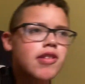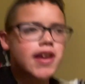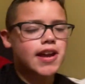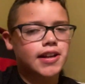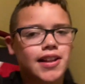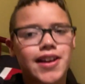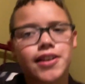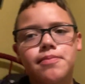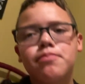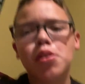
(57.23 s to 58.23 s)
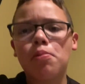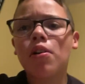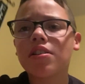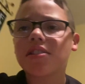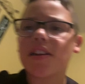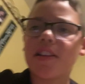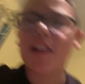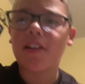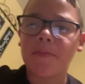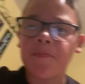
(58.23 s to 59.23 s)
And like, people are saying that,
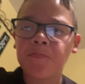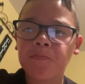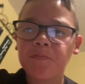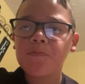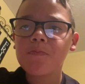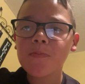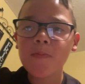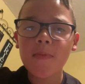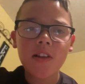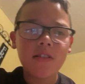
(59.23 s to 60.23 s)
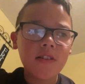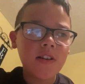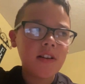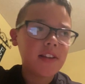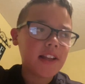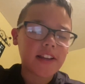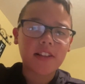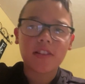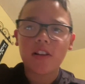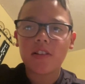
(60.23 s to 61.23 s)
um,
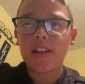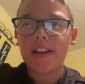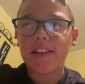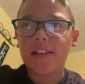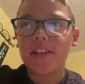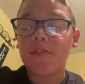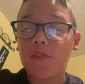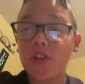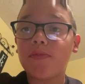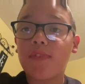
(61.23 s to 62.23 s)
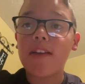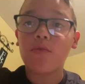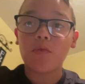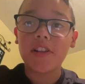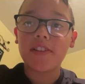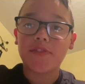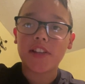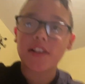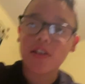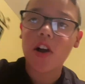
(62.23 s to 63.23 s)
like like in the first five weeks of
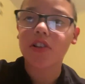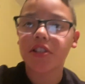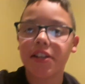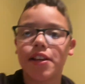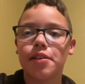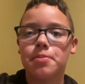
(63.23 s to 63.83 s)
TikTok, she hit a